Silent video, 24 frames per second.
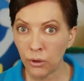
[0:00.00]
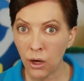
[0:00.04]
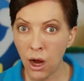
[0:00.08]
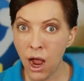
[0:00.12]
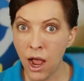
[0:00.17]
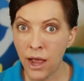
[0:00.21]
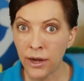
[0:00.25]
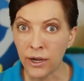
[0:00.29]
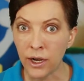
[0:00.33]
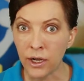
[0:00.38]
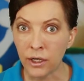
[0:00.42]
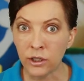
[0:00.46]

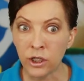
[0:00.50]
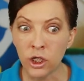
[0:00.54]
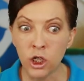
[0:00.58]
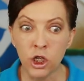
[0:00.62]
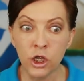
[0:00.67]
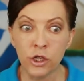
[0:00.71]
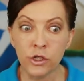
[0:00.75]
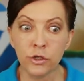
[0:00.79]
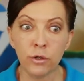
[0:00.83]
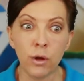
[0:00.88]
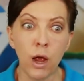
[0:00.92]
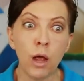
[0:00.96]
product.
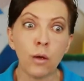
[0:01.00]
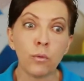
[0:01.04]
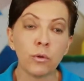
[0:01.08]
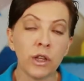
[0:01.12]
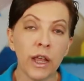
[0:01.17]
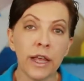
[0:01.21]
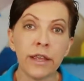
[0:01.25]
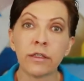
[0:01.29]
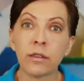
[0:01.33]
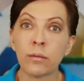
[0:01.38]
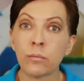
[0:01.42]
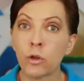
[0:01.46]
So I would
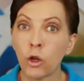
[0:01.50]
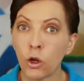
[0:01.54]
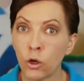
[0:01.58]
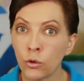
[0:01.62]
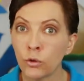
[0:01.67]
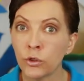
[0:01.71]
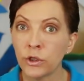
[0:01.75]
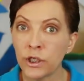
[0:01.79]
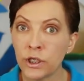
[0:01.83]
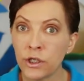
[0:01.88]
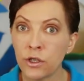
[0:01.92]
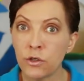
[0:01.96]
like them to
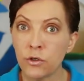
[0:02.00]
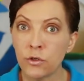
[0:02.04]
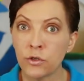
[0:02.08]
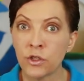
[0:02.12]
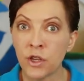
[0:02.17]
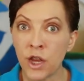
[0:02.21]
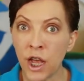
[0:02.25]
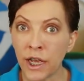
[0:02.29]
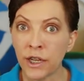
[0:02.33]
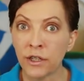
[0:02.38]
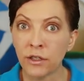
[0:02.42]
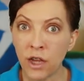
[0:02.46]
only
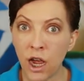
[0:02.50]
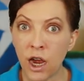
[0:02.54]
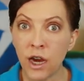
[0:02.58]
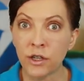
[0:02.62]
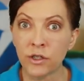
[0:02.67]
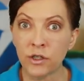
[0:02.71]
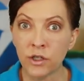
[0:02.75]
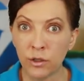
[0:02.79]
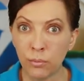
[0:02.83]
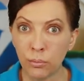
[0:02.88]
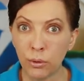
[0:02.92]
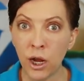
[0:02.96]
use non
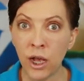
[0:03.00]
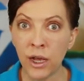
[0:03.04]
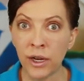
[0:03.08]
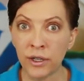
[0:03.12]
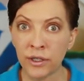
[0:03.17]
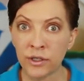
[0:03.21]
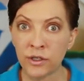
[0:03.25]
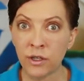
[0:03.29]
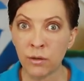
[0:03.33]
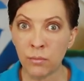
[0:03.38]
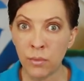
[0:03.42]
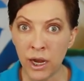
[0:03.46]
toxic
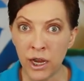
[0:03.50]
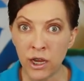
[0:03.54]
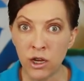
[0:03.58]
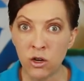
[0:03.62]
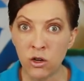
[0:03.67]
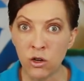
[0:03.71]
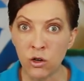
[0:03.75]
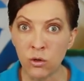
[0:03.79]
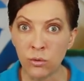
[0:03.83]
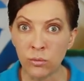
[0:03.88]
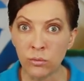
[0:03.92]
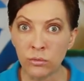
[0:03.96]
products in my
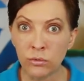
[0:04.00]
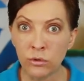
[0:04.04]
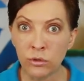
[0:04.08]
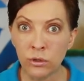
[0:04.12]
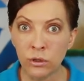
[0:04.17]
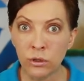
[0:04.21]
home.